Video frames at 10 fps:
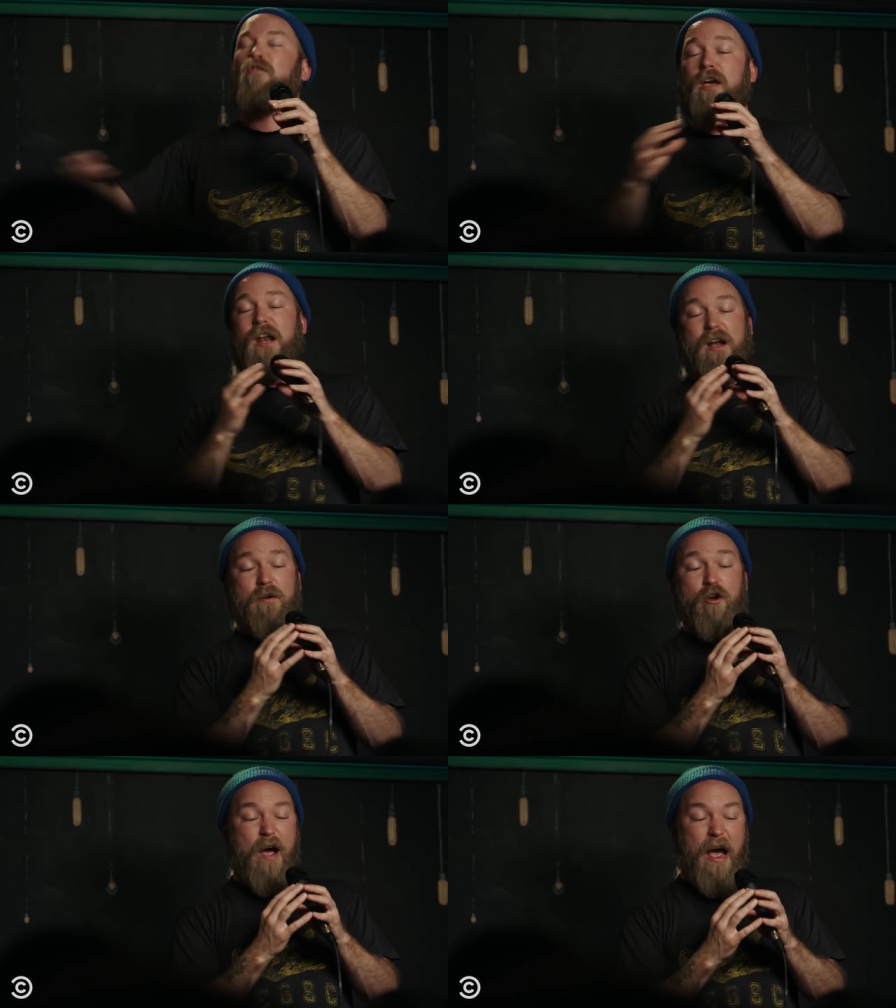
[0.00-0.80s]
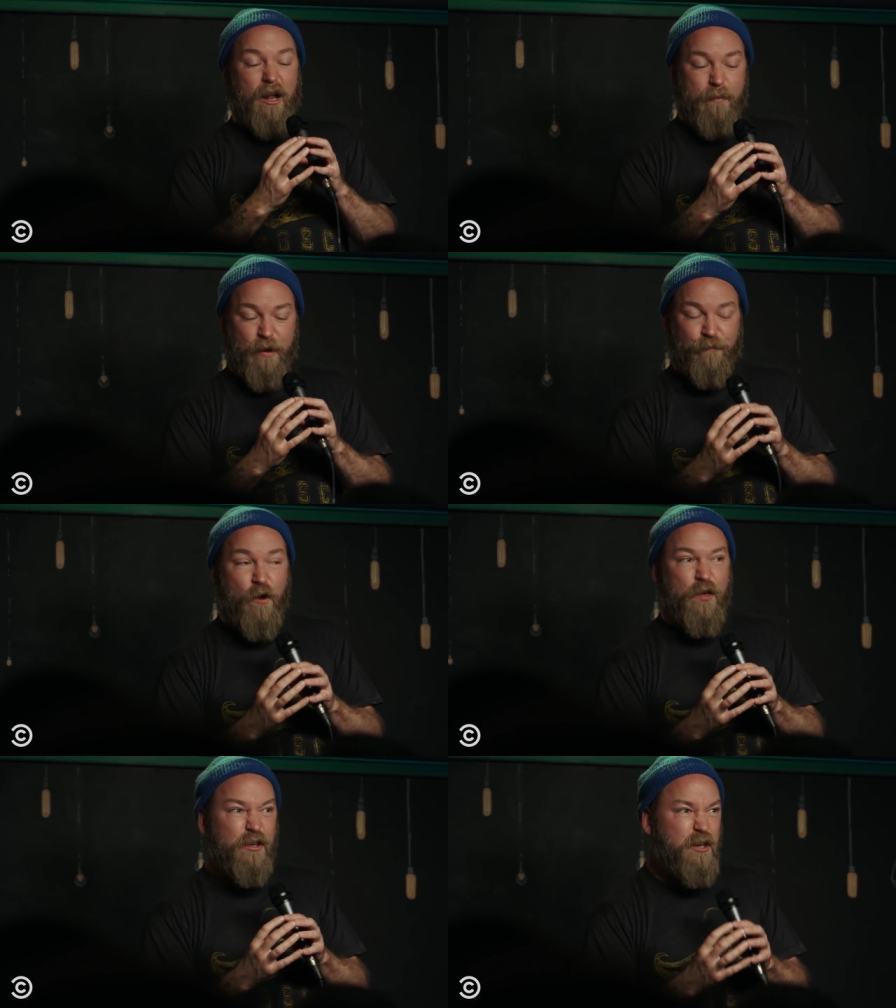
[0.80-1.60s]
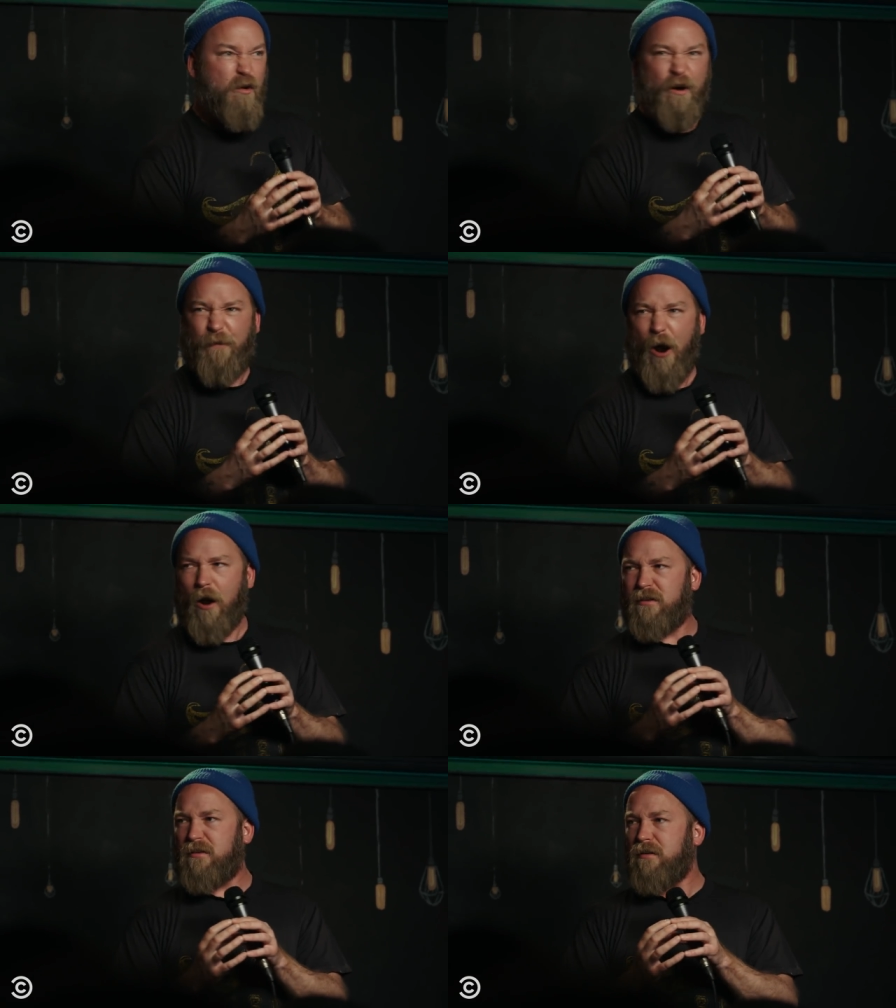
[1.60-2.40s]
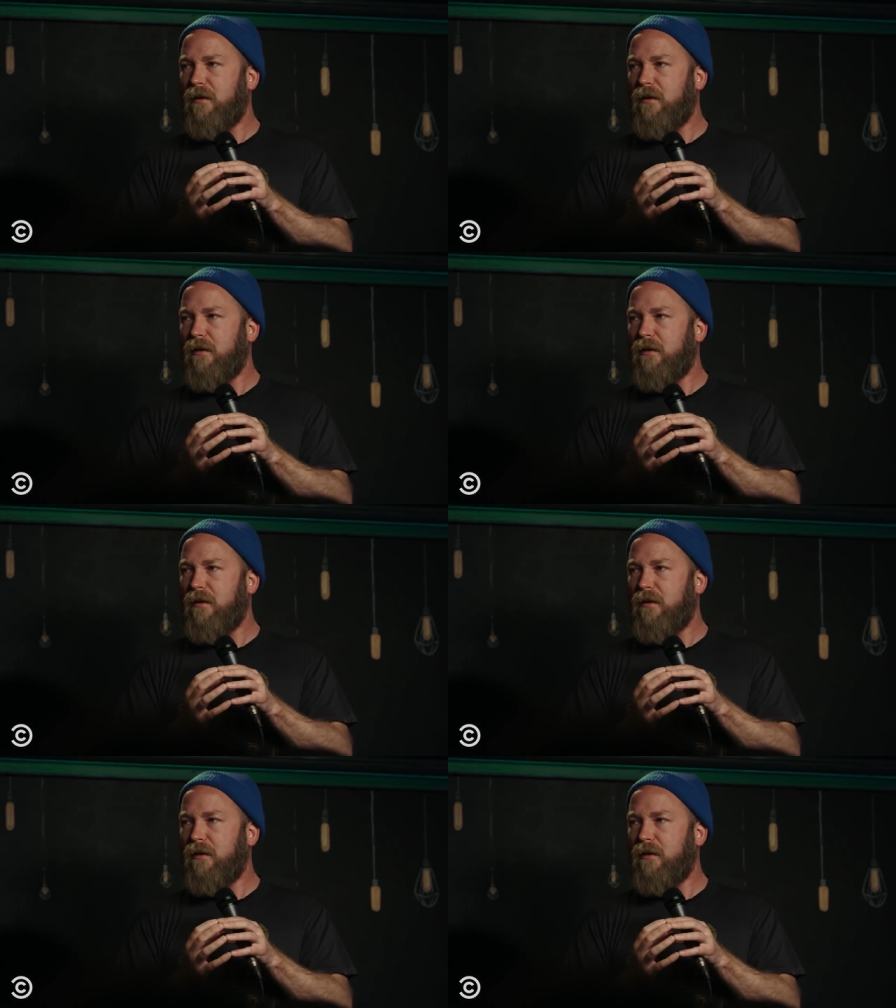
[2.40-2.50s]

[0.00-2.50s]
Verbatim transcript: created a new element for the universe.